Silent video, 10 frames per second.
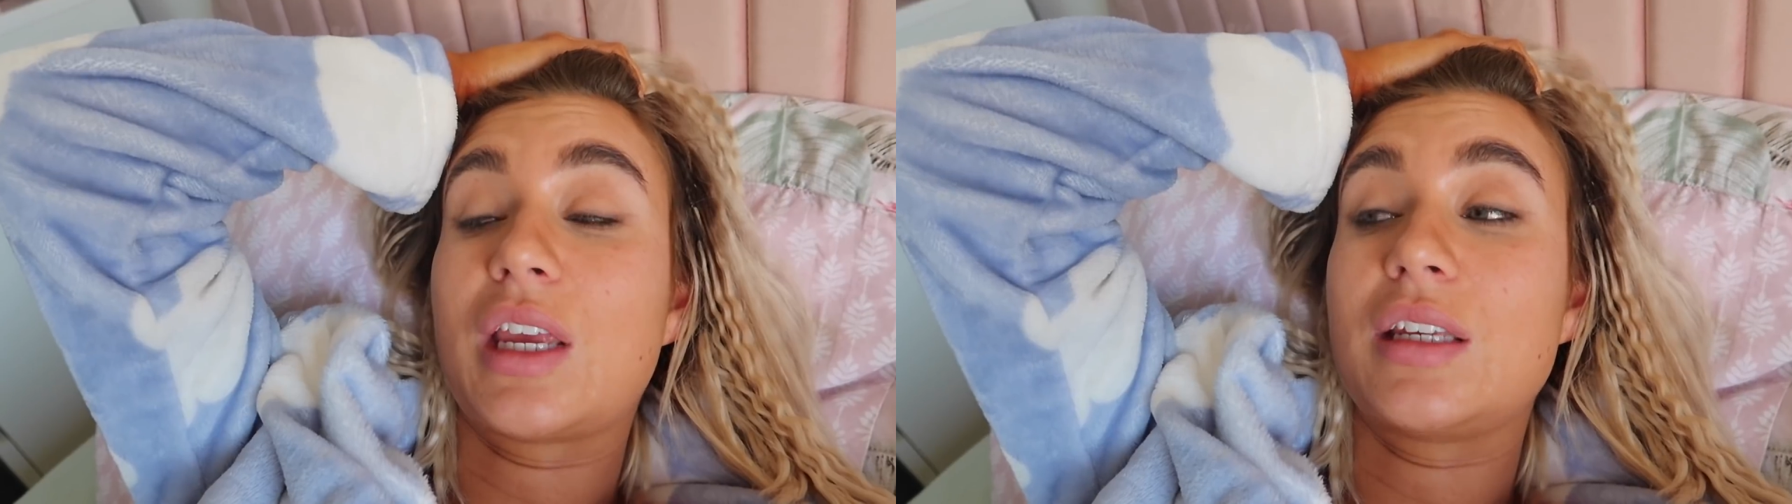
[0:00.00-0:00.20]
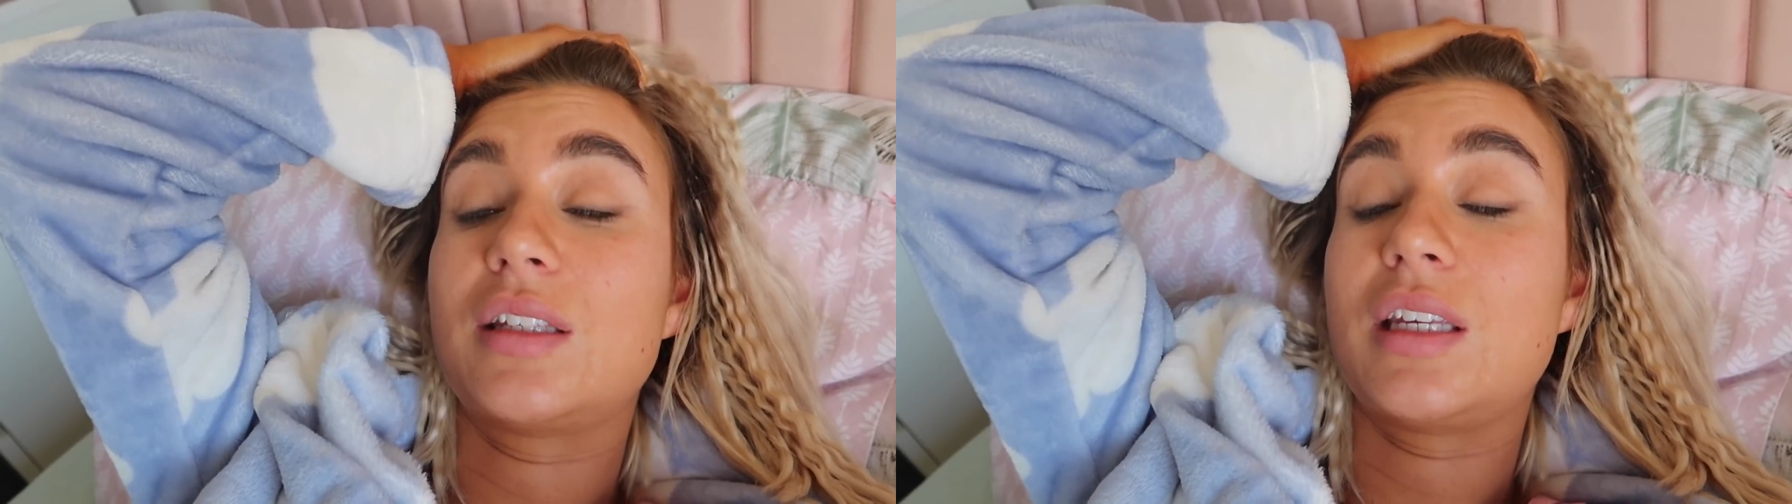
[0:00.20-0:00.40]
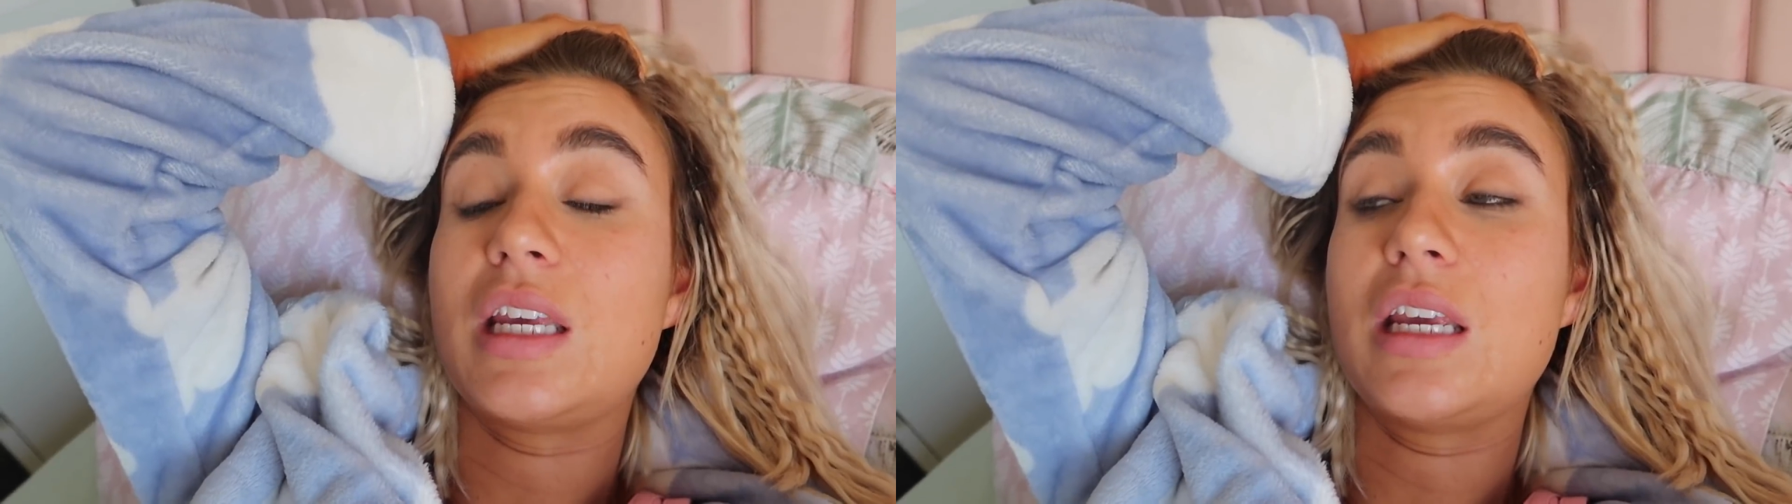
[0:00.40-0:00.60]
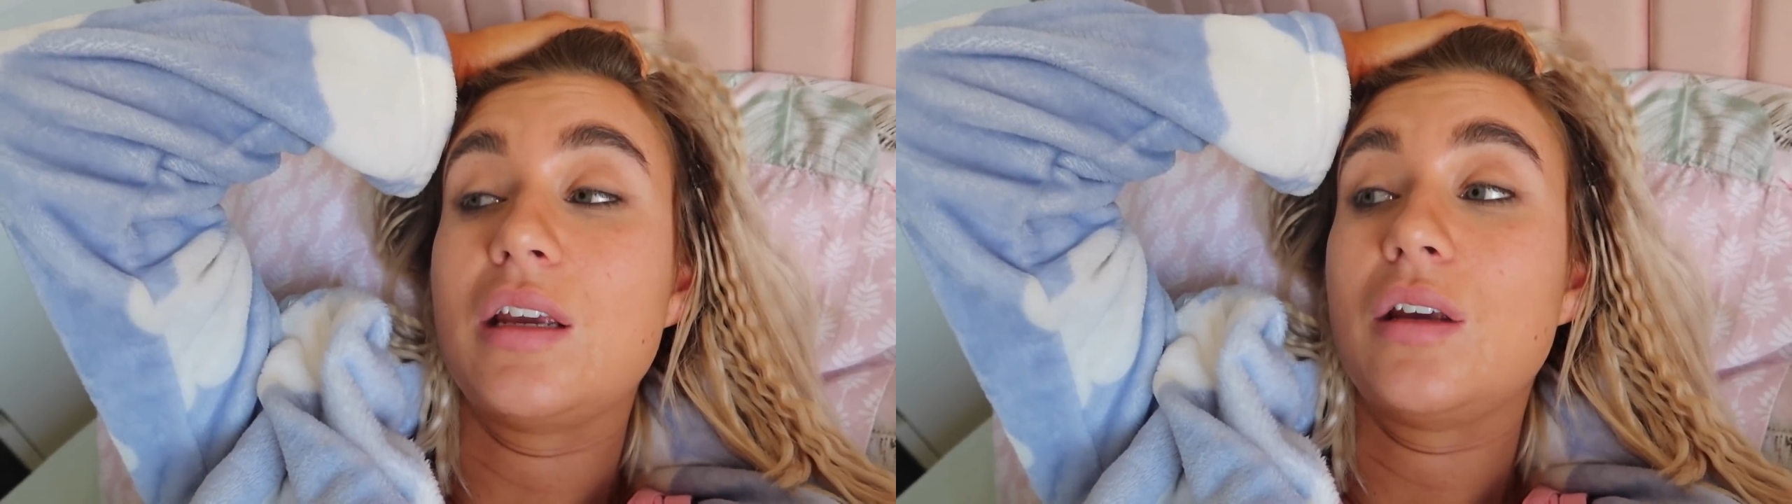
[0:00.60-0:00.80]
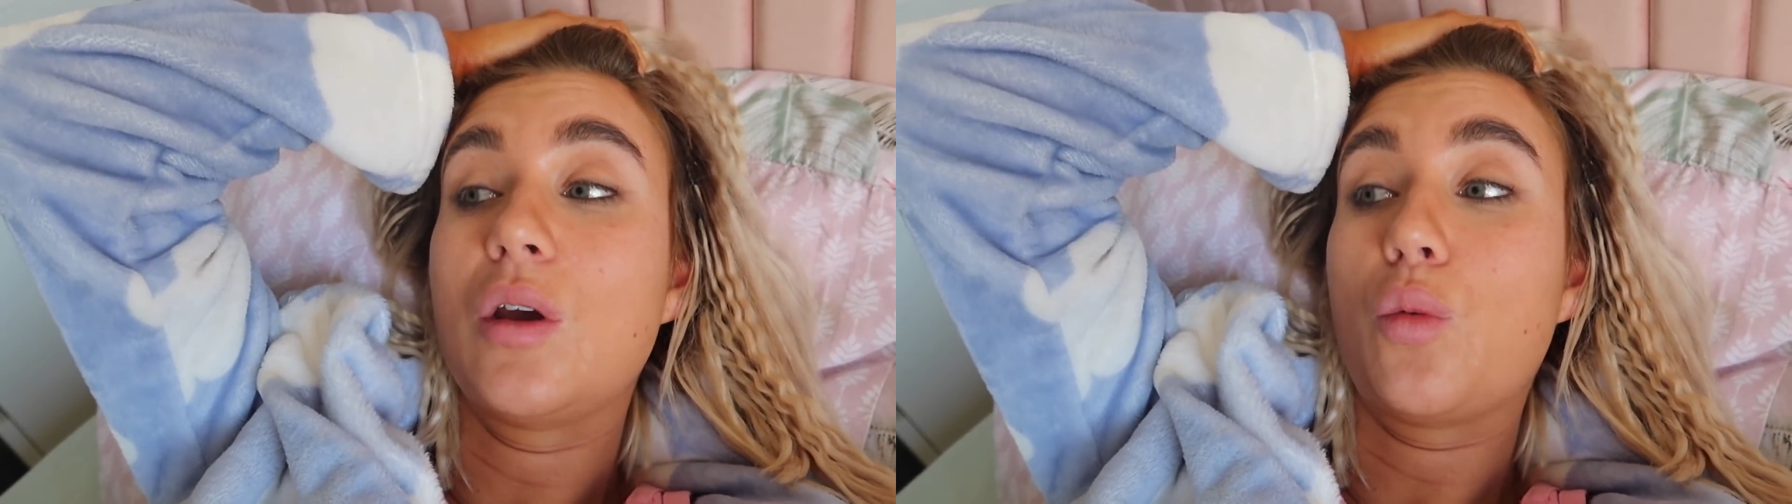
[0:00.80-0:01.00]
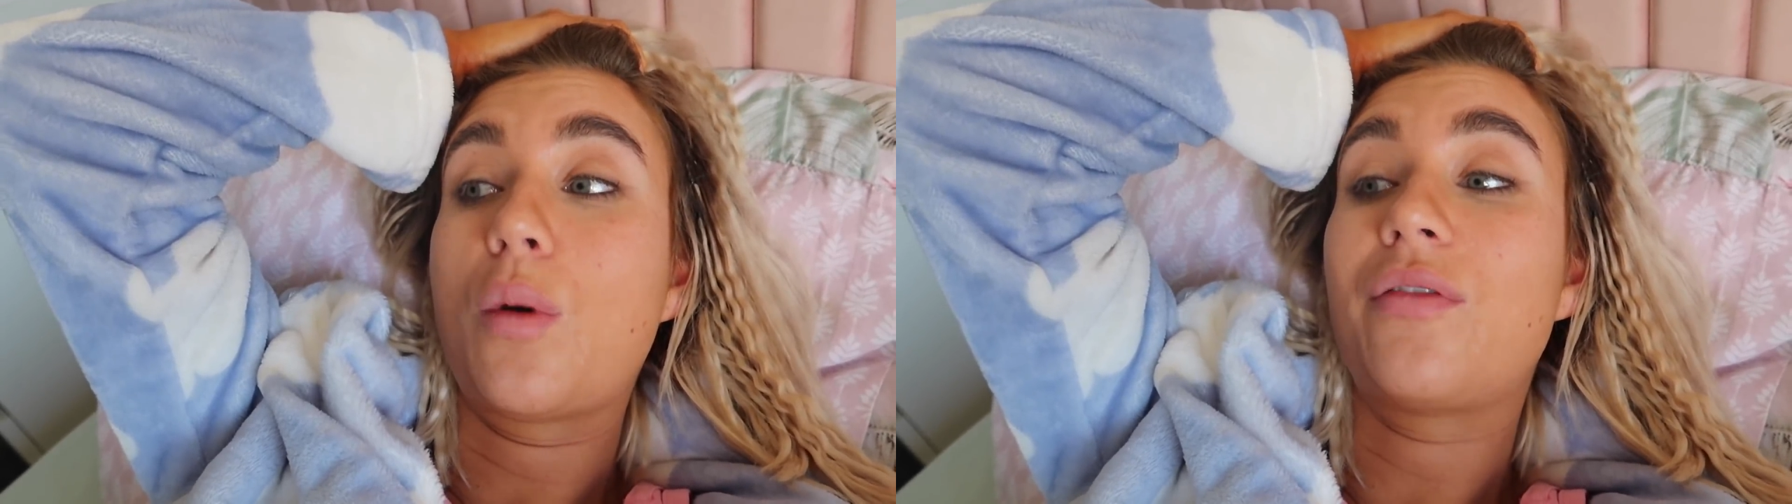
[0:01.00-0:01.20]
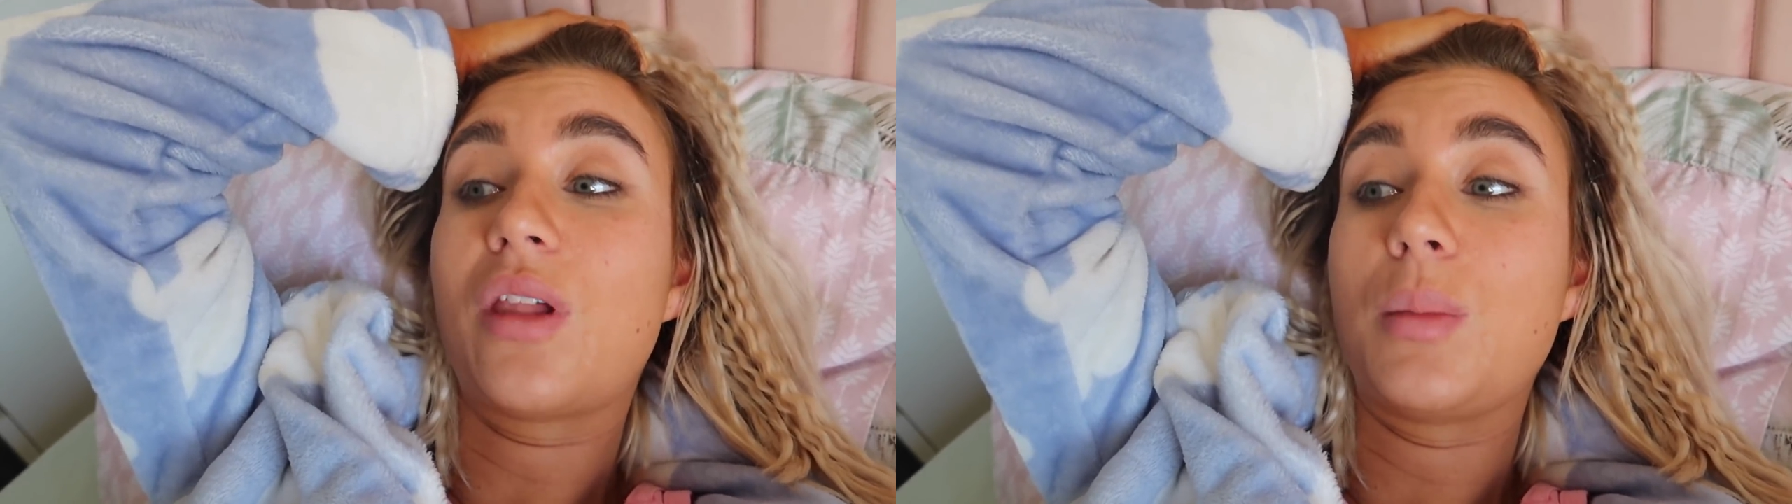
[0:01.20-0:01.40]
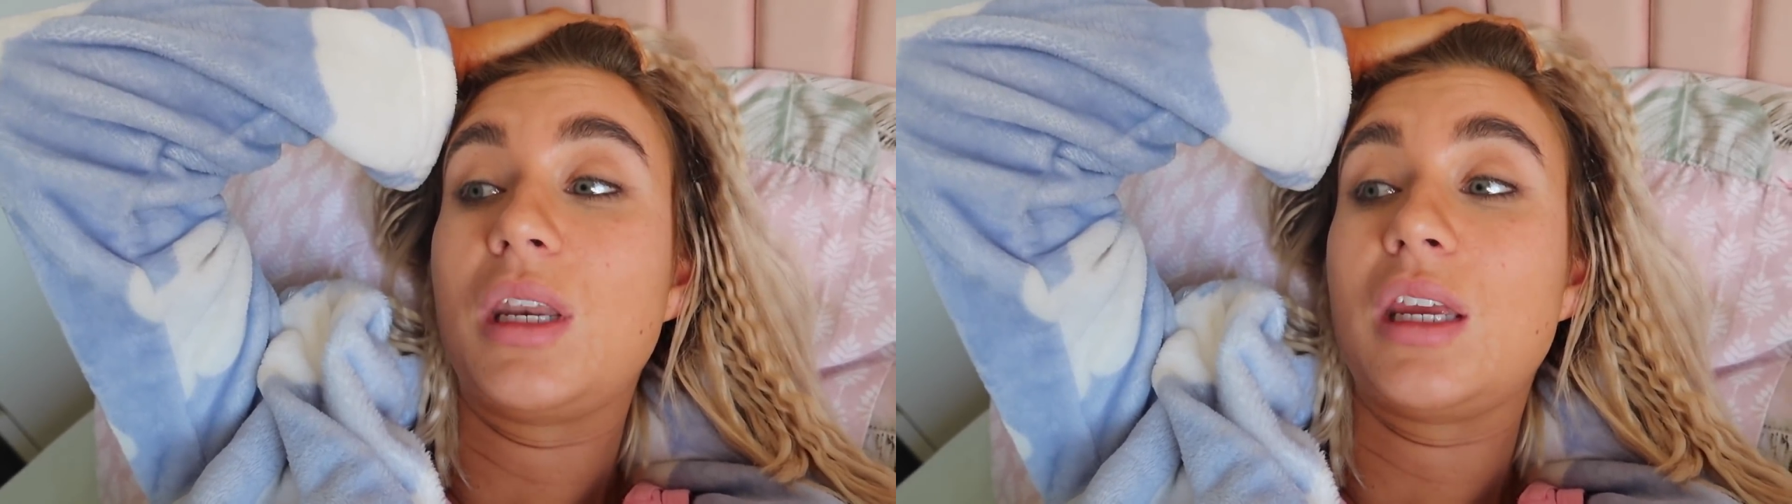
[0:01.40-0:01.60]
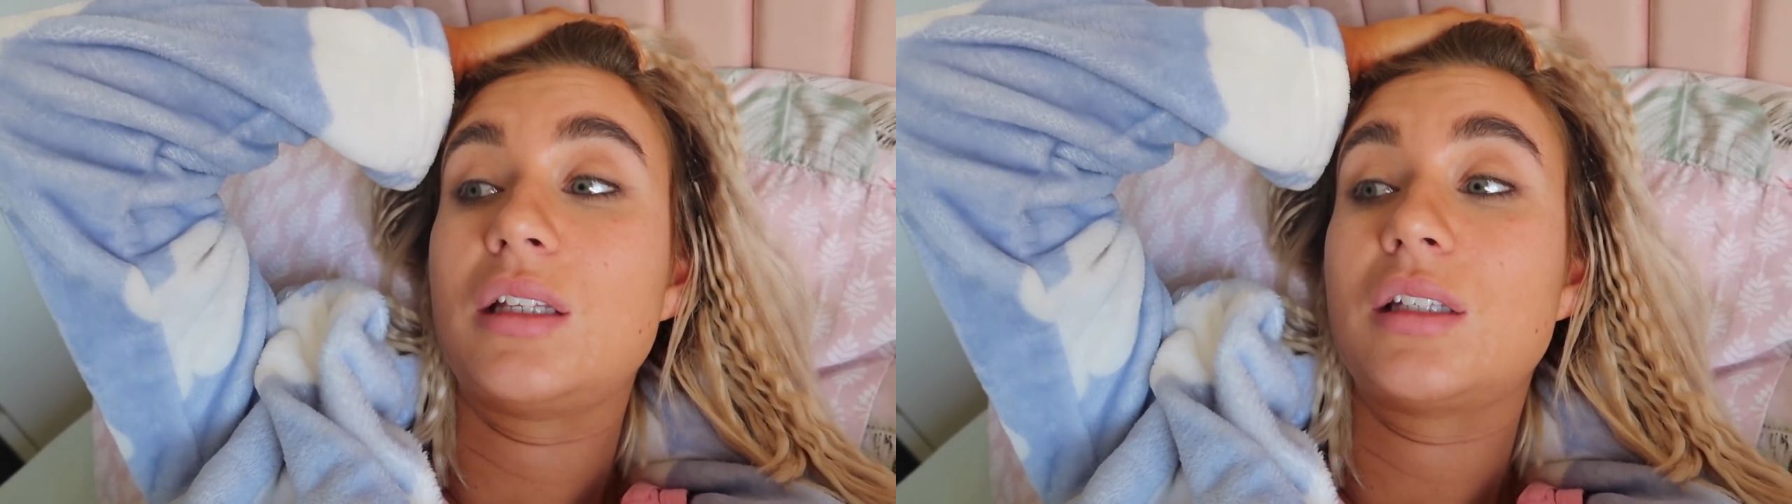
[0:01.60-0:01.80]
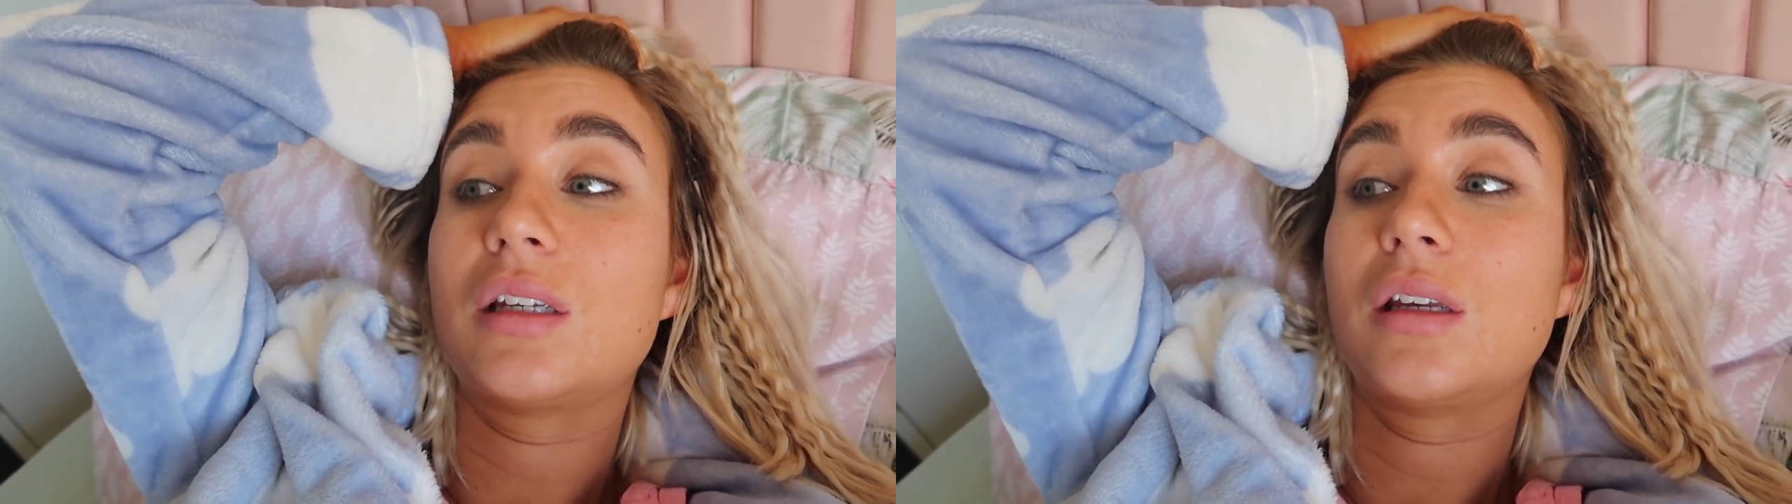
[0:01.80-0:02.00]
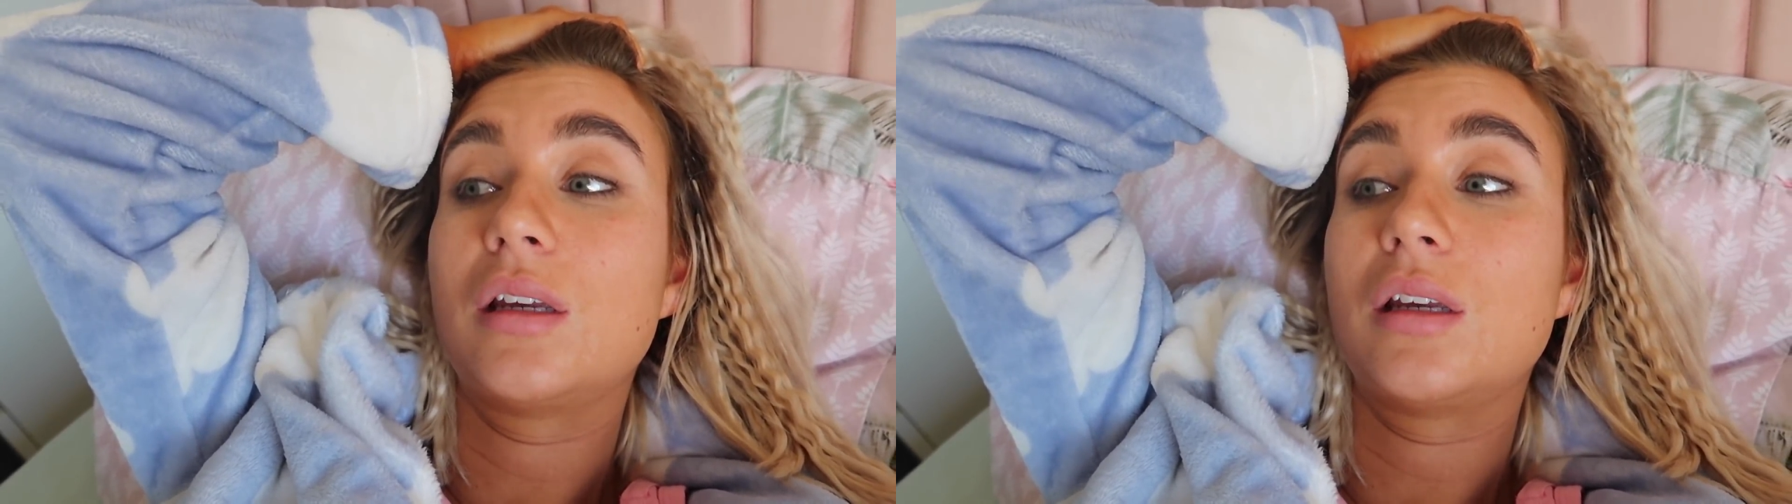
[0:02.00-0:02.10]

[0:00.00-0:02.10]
iced tea with lemonade.